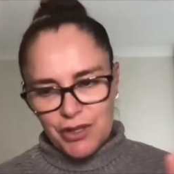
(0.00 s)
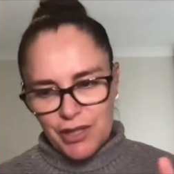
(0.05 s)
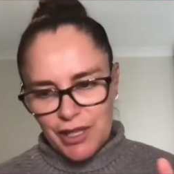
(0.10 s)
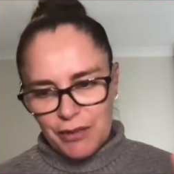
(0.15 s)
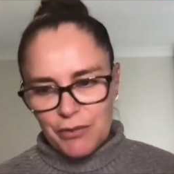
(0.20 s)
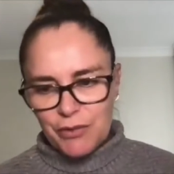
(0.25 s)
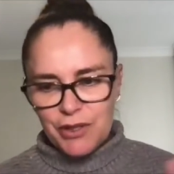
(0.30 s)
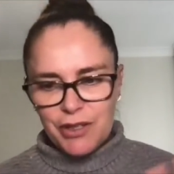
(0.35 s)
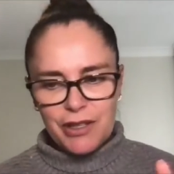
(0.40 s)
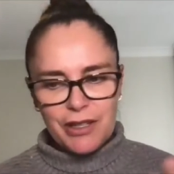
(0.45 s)

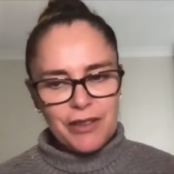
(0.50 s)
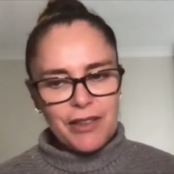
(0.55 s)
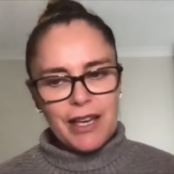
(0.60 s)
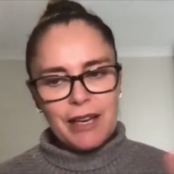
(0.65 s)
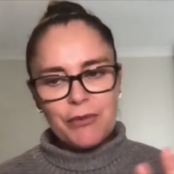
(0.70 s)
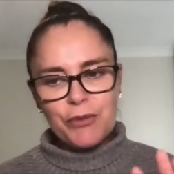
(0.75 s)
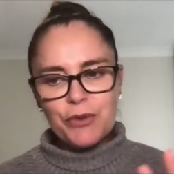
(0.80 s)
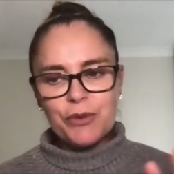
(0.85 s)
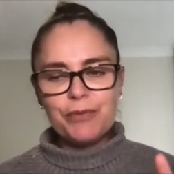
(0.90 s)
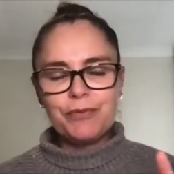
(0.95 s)
That
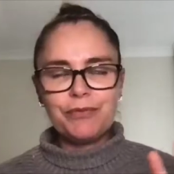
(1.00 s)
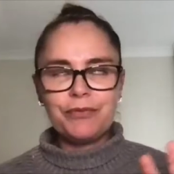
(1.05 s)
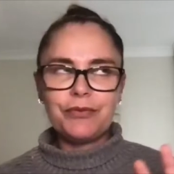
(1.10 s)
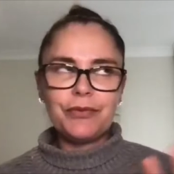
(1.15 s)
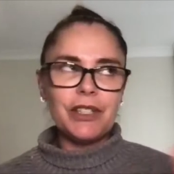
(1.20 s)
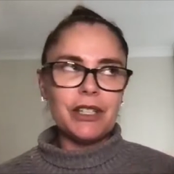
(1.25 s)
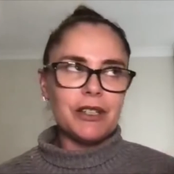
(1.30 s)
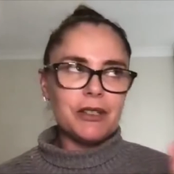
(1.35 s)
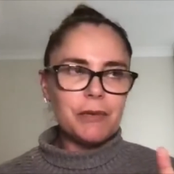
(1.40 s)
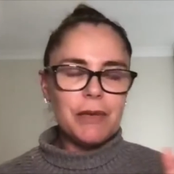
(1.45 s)
will
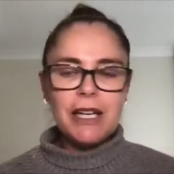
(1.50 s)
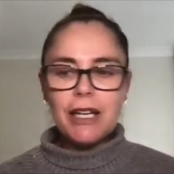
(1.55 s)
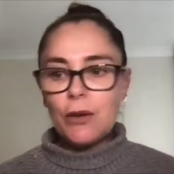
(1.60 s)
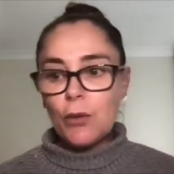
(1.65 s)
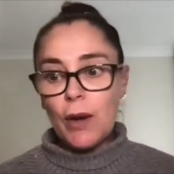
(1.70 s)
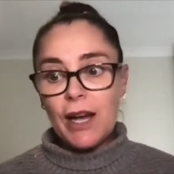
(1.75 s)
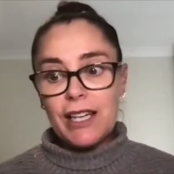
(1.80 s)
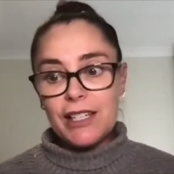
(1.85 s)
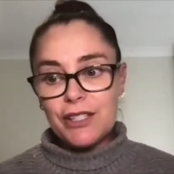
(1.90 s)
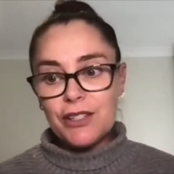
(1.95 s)
many
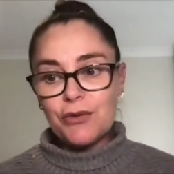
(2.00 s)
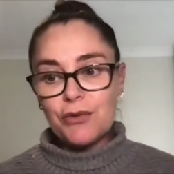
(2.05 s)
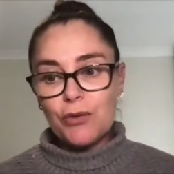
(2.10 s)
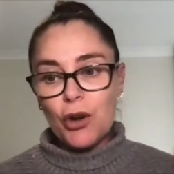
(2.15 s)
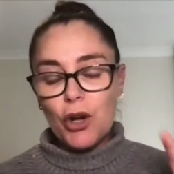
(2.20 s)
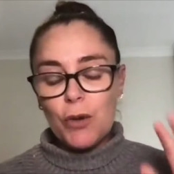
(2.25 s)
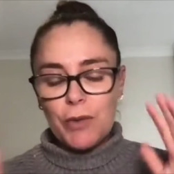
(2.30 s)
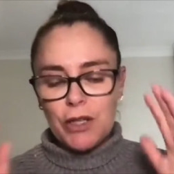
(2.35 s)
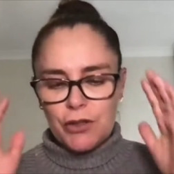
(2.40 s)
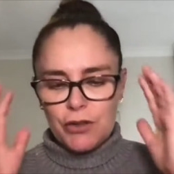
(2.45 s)
ways to
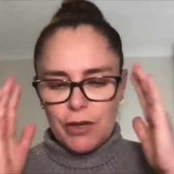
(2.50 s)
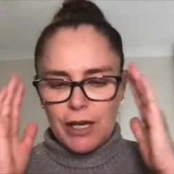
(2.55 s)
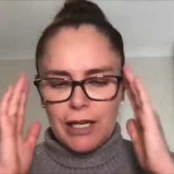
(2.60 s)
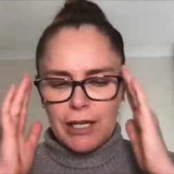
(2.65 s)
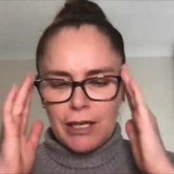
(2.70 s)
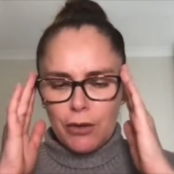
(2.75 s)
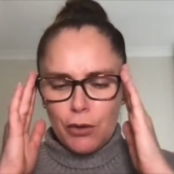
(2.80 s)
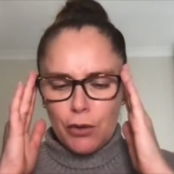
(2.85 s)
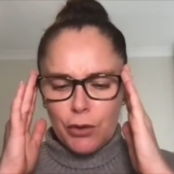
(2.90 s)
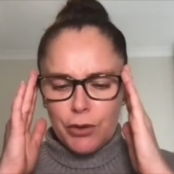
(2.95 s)
roam in
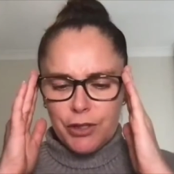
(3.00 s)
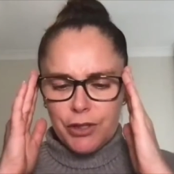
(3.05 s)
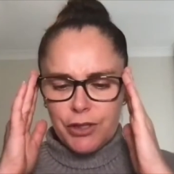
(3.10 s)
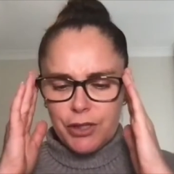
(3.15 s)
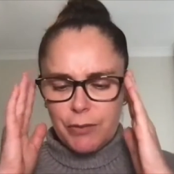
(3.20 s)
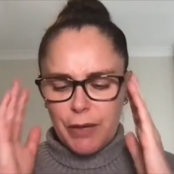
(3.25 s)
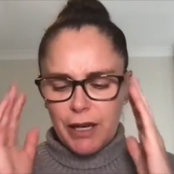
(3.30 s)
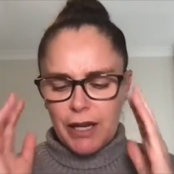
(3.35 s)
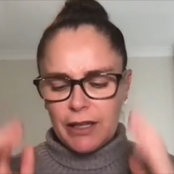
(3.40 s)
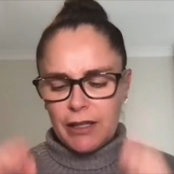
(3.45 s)
training
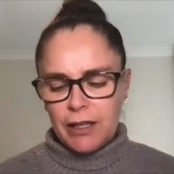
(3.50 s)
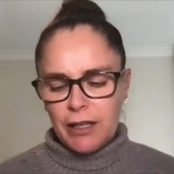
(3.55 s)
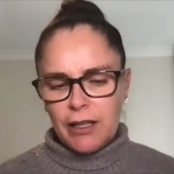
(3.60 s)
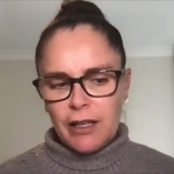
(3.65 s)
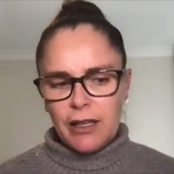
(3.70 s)
horses, but